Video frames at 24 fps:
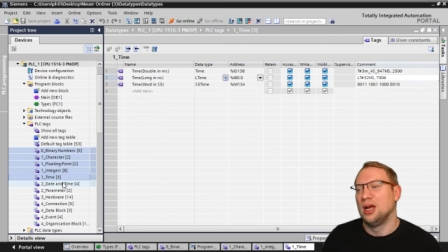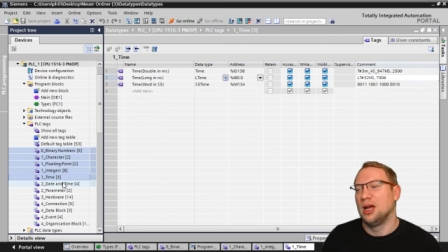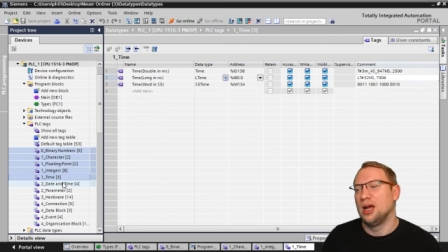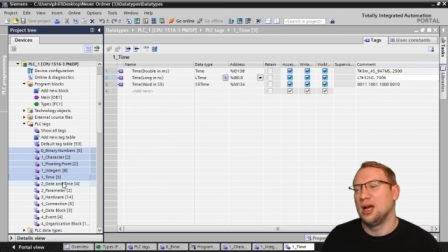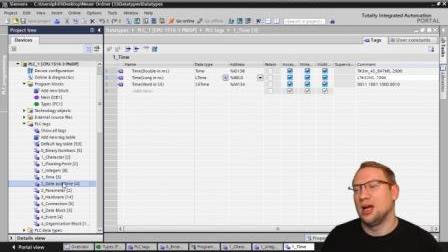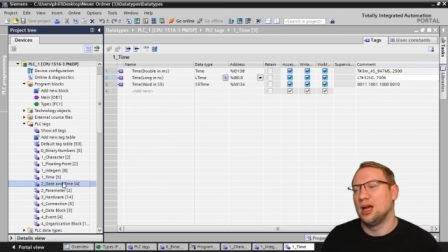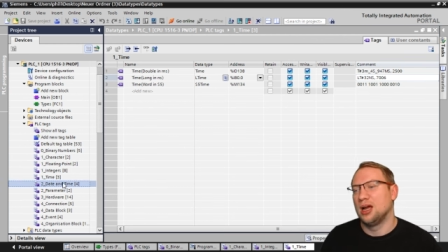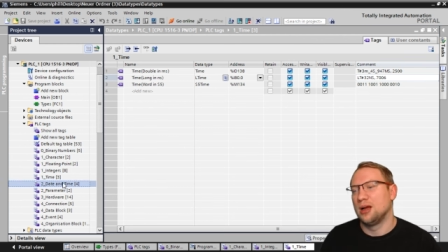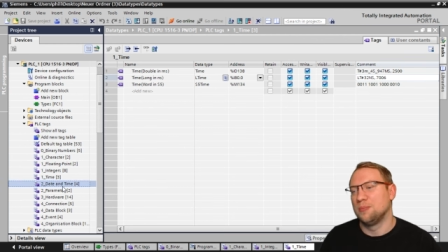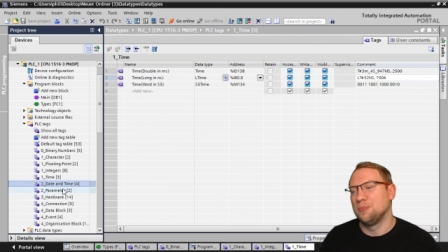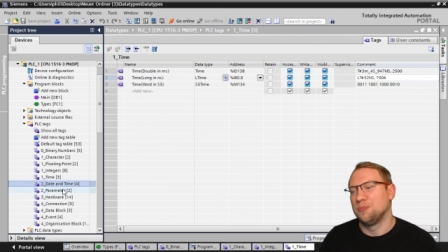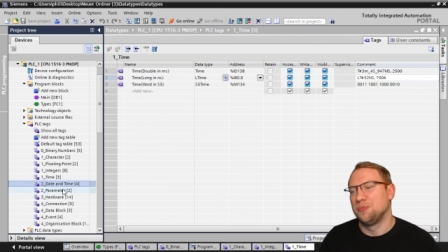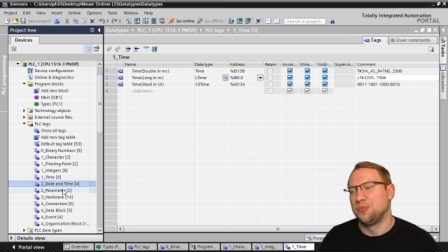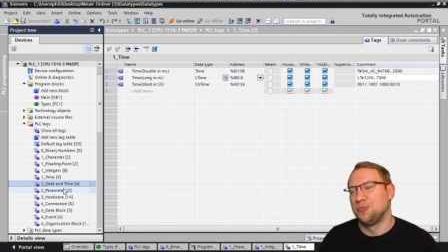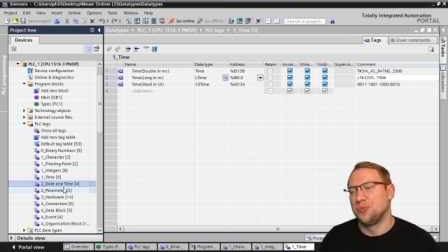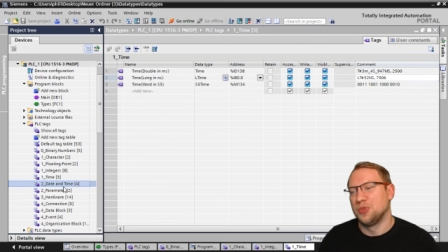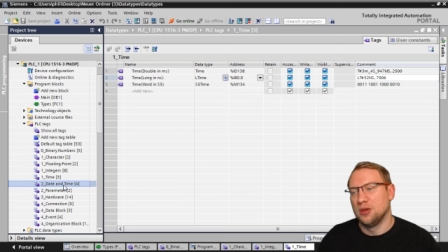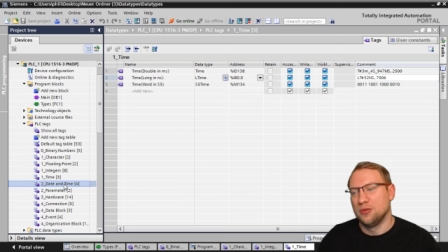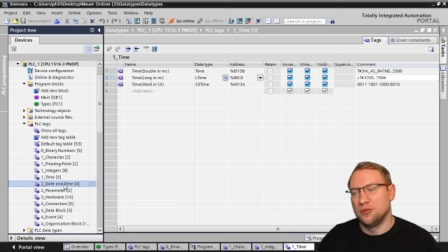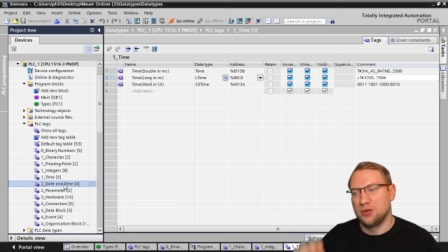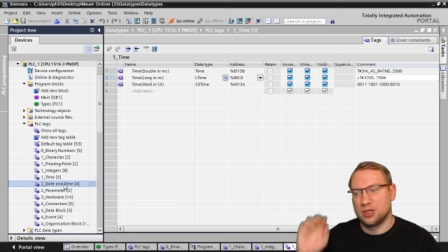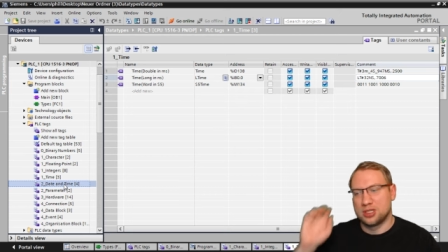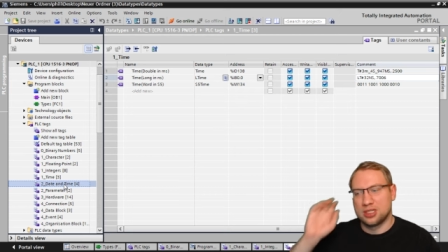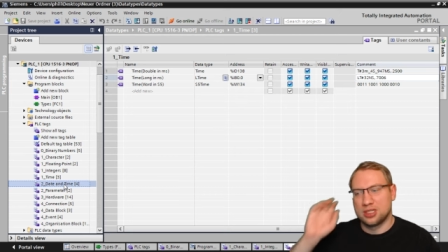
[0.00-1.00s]
Um,
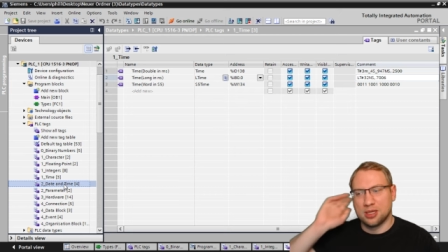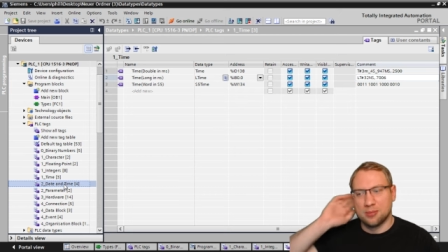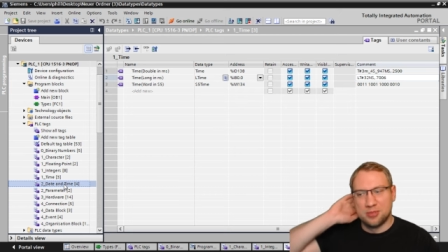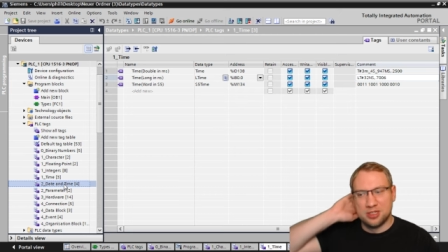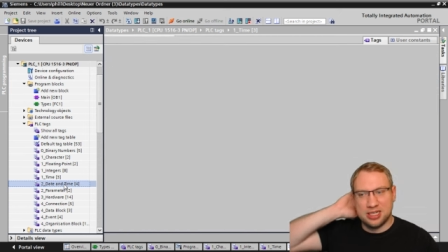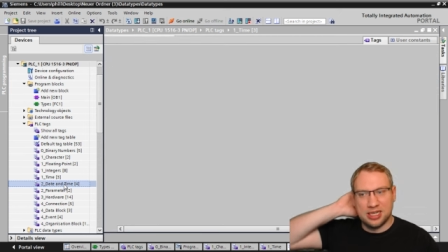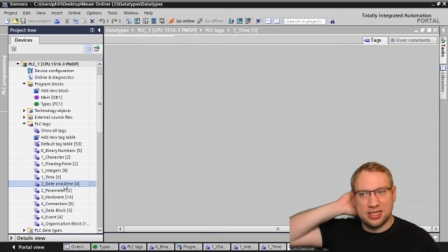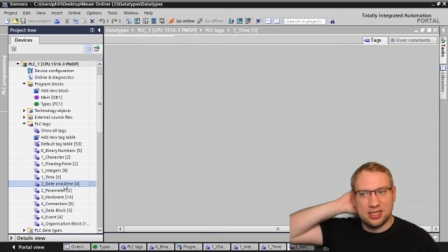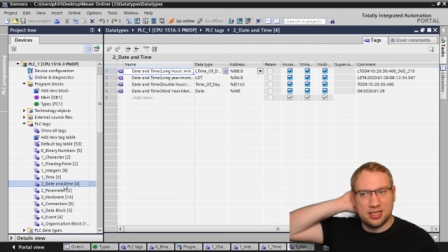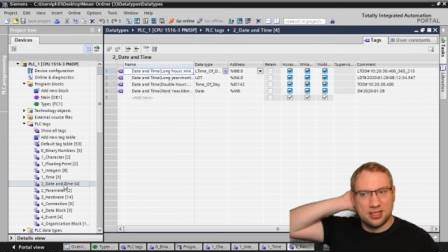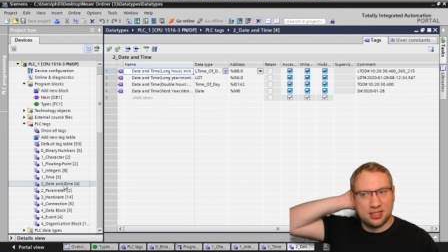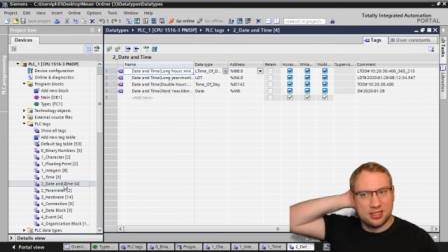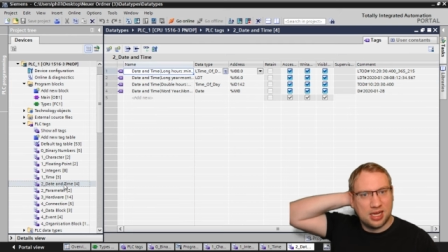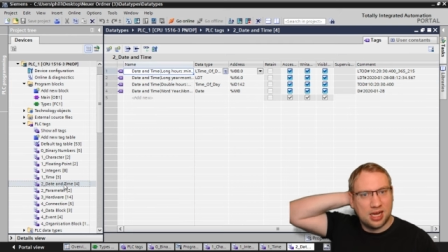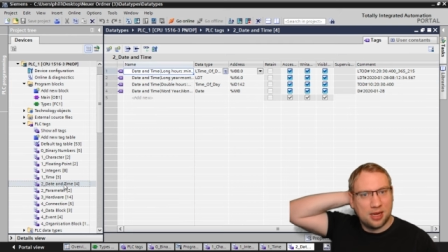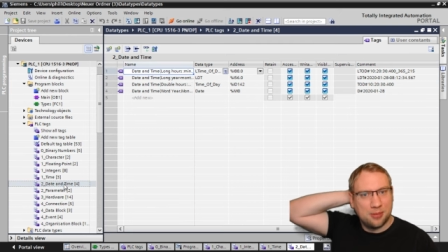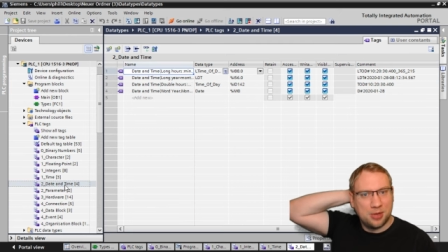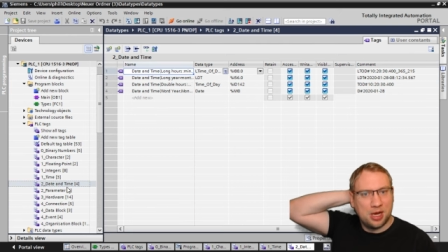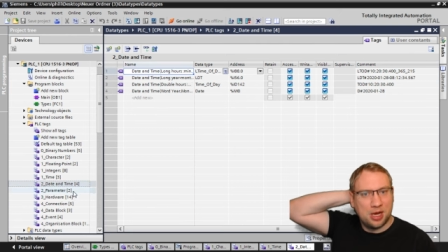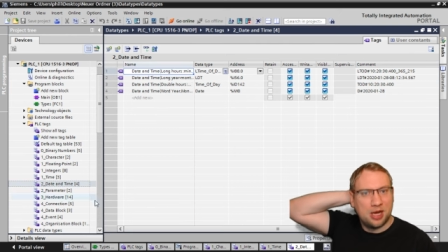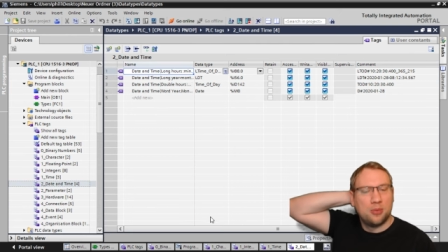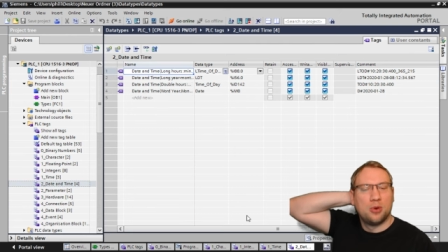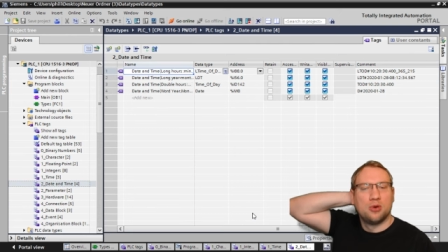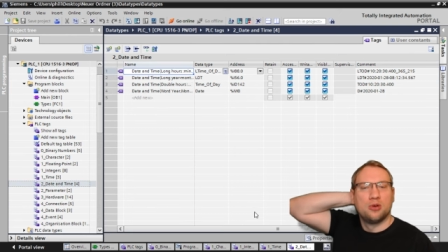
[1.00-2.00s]
for example, date and time.
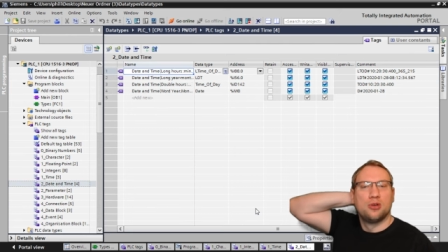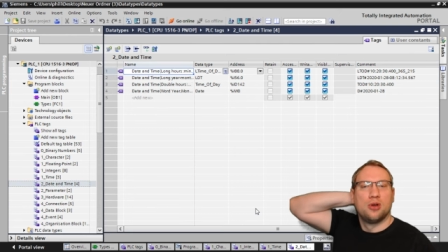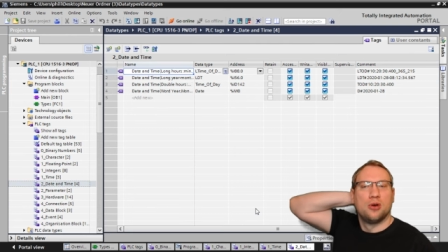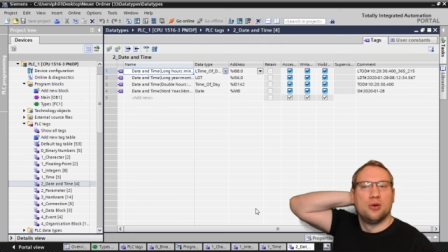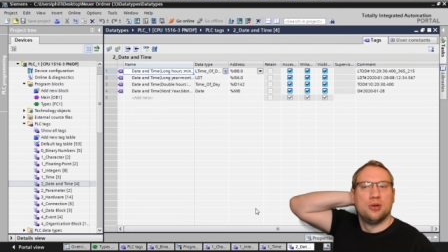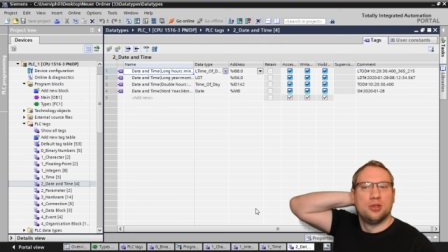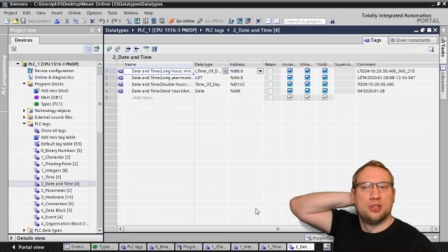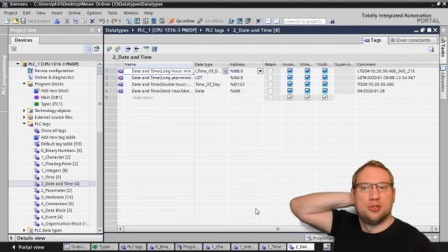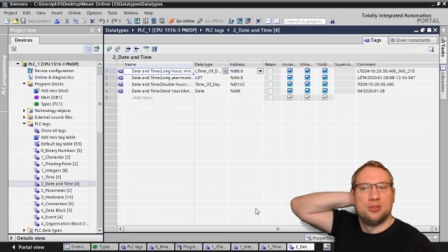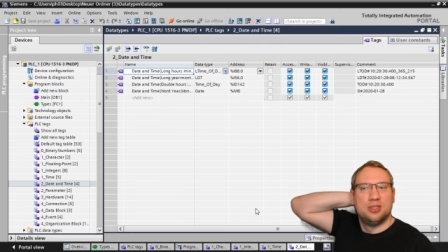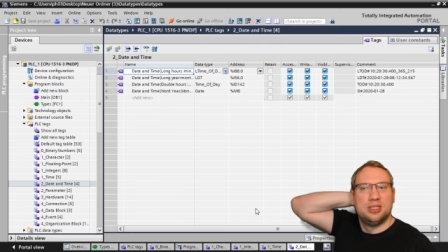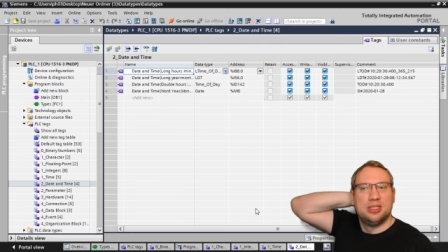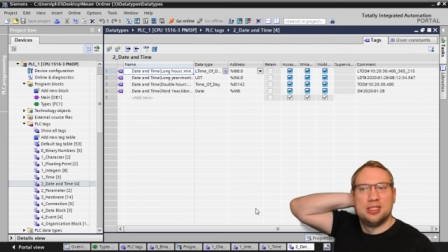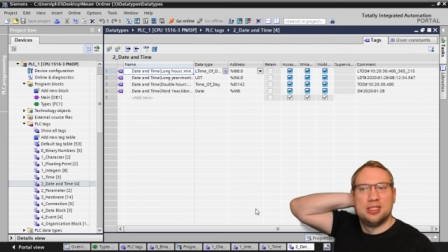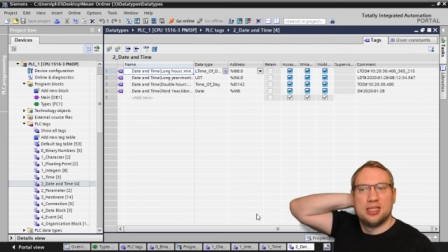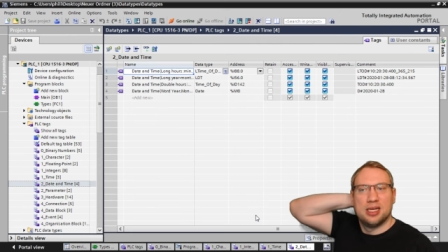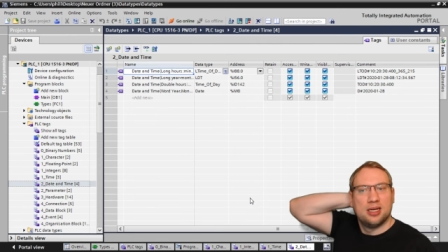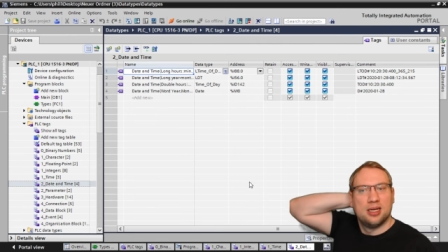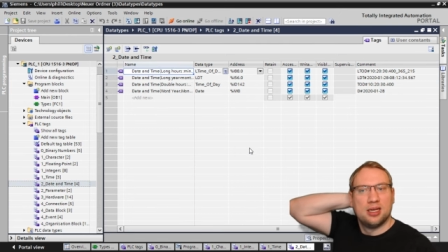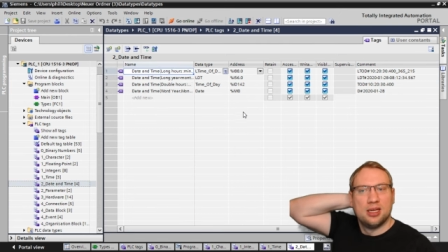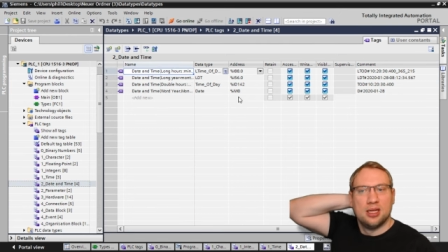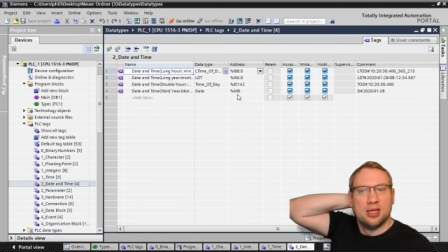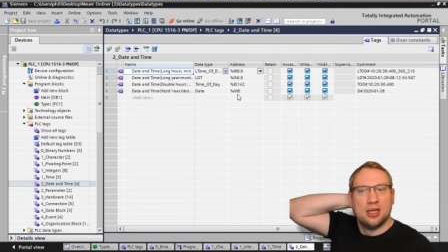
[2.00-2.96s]
I won't go into detail.